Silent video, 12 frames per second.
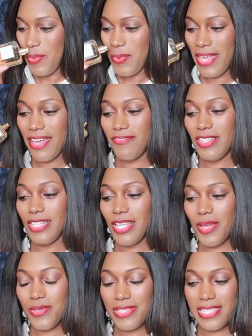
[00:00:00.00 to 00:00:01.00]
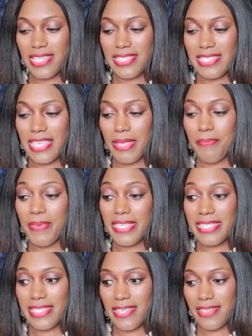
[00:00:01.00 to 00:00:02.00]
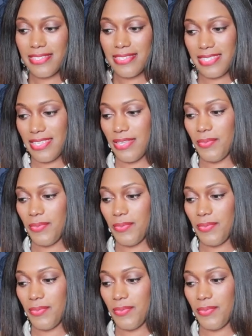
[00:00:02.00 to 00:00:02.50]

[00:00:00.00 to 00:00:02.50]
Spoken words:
we have lotus, hibiscus,